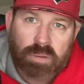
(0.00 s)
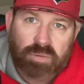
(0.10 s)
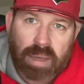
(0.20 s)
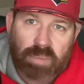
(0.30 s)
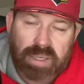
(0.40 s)

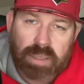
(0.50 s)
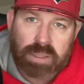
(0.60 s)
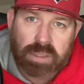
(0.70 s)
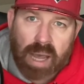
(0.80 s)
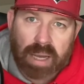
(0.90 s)
Family gets
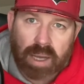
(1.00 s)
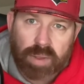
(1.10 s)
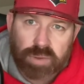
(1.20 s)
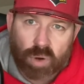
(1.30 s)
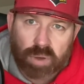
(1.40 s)
a knock on
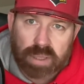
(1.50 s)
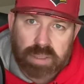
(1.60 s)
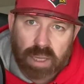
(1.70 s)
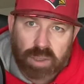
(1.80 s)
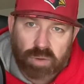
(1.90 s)
the door to
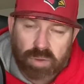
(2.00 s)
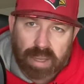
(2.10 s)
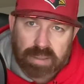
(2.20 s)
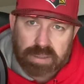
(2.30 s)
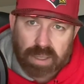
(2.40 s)
tell you
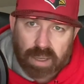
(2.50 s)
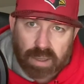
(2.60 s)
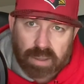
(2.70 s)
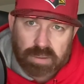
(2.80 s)
that uh,